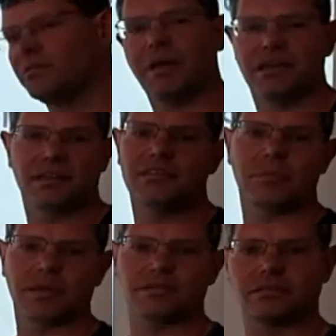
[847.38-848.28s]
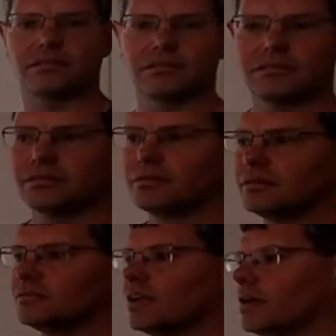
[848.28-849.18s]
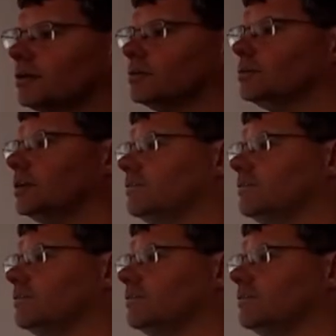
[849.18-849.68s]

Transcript: to make a database. So